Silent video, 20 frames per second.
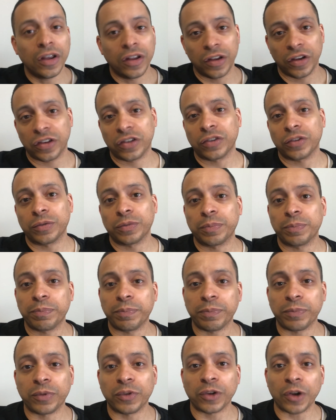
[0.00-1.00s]
There's
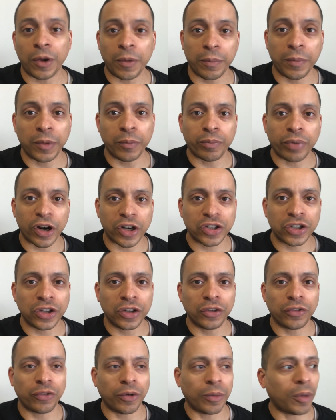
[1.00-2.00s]
some
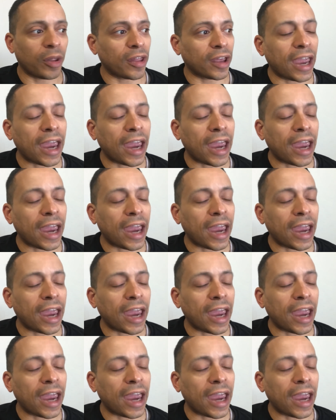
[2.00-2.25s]
impressions from other